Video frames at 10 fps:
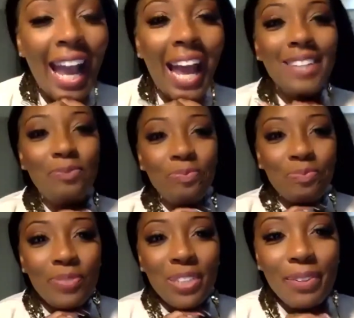And
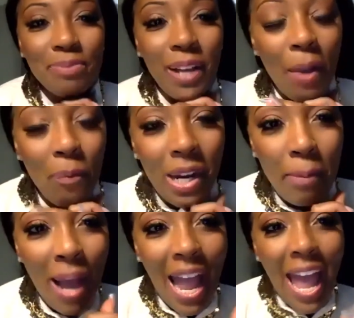and one
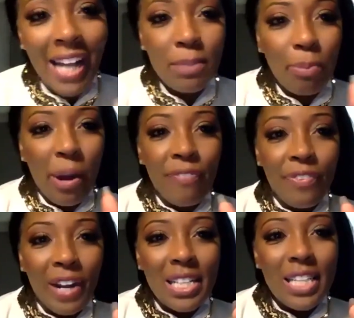of my
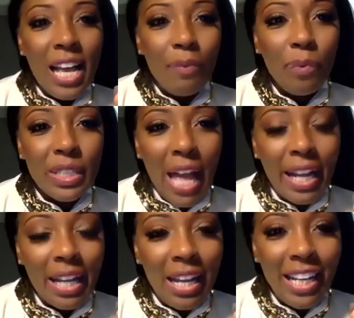ex-boyfriends was like,